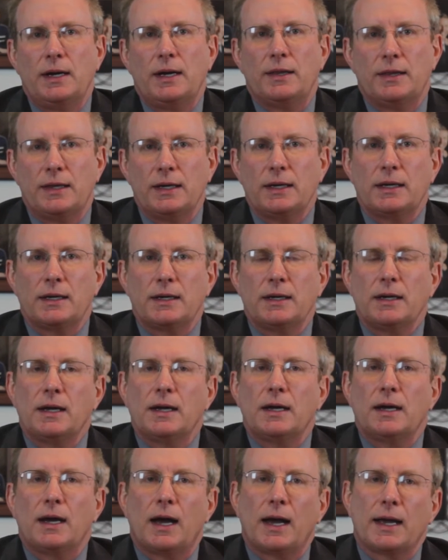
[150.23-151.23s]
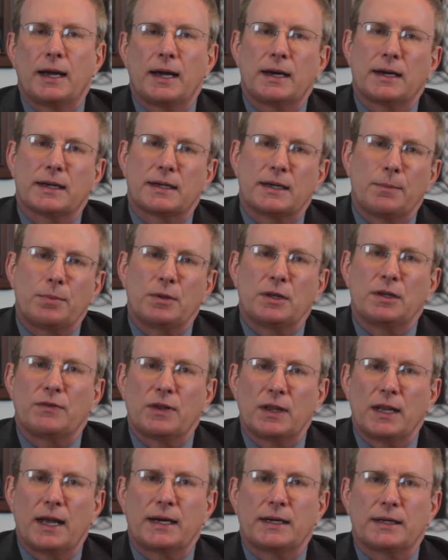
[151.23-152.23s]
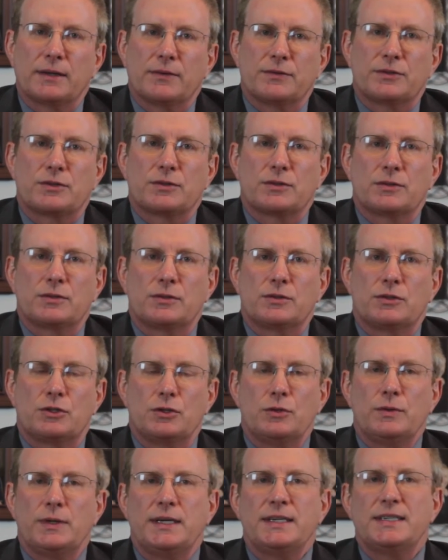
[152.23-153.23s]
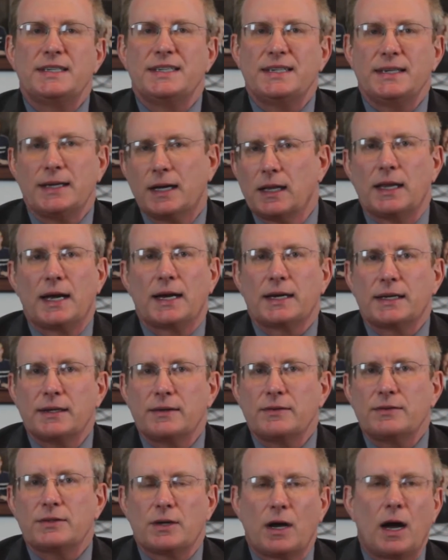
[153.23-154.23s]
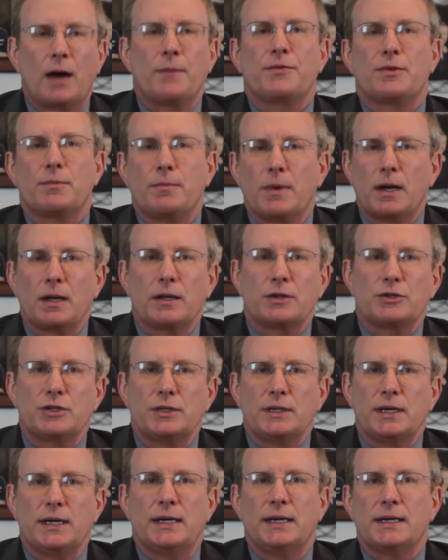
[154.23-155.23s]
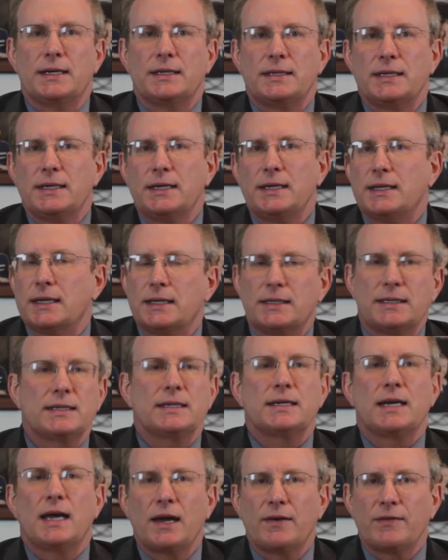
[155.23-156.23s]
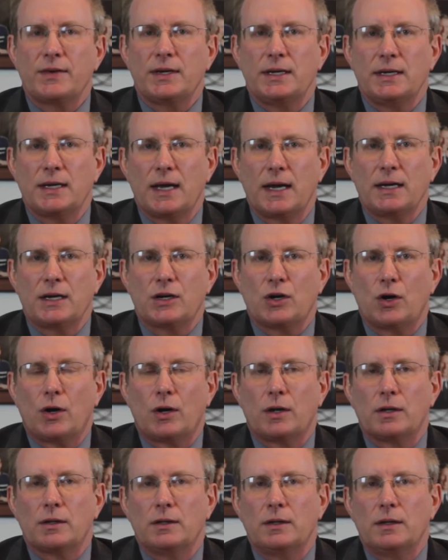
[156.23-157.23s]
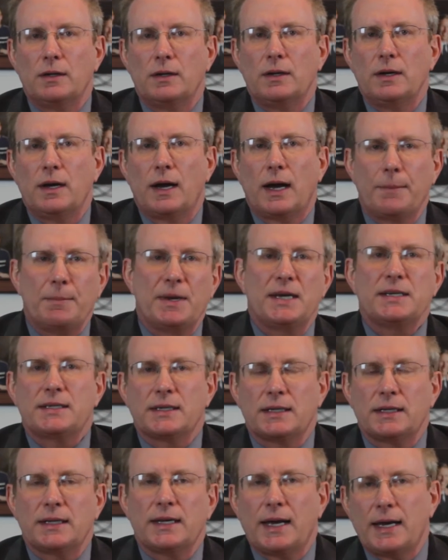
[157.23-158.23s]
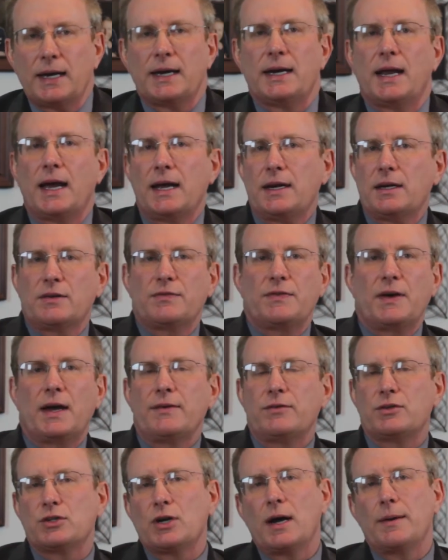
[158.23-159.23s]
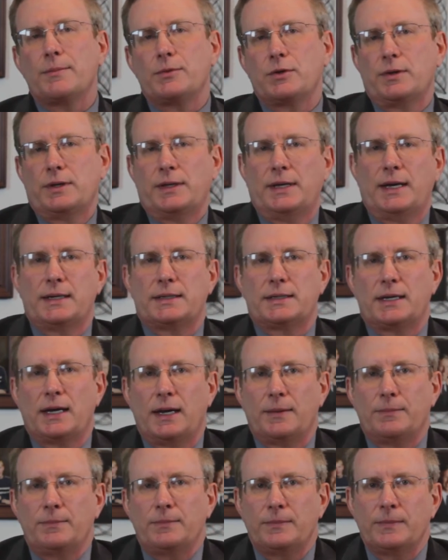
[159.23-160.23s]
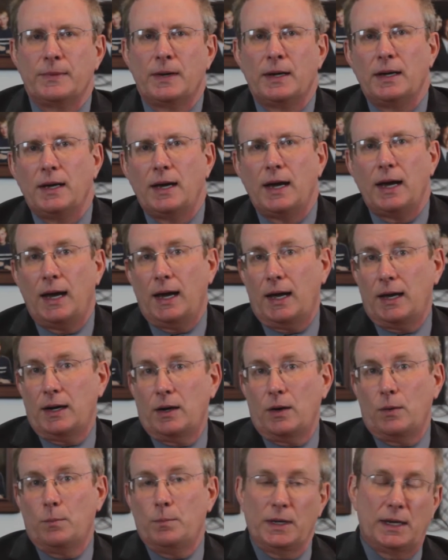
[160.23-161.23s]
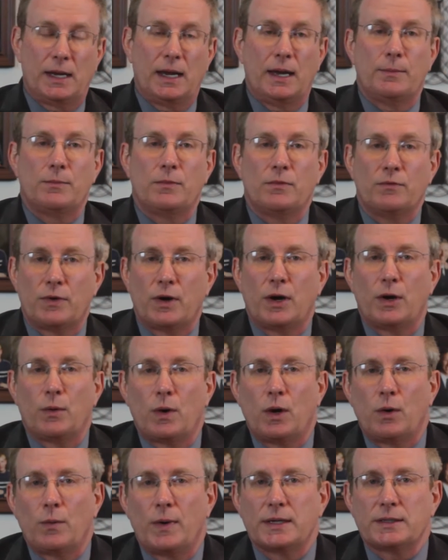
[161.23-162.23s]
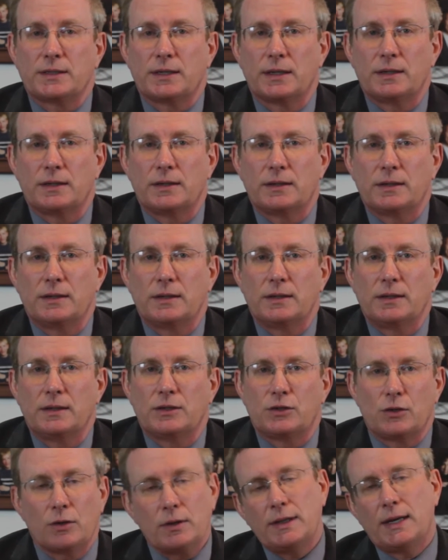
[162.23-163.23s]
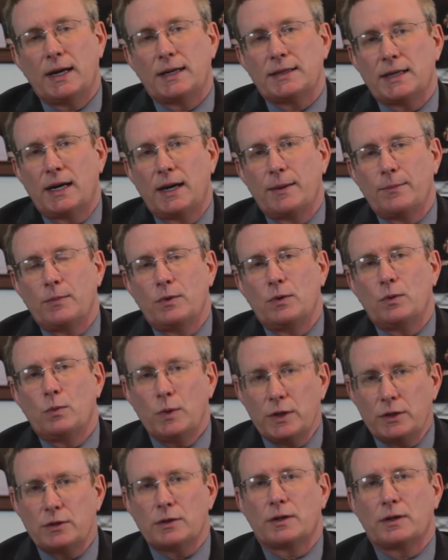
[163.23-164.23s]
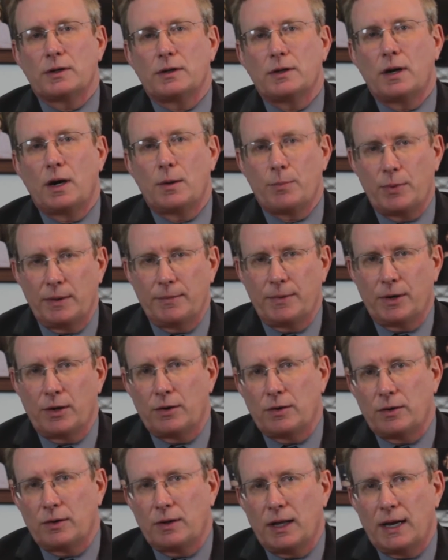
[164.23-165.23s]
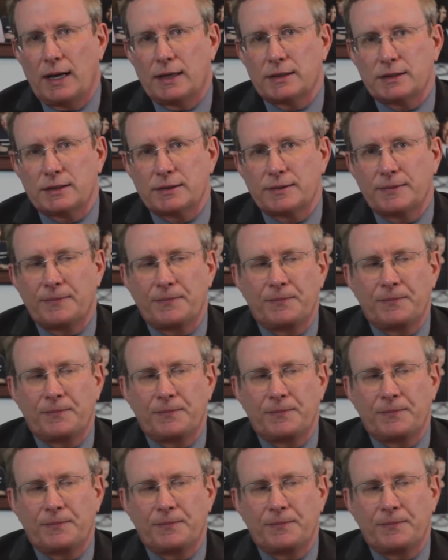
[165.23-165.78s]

Then I got a couple of electives, 2 easy electives, ophthalmology, ENT, that didn't have any night call. I basically had a 9-to-5 job during that time and became very well rested. During that time, we took a premarital class.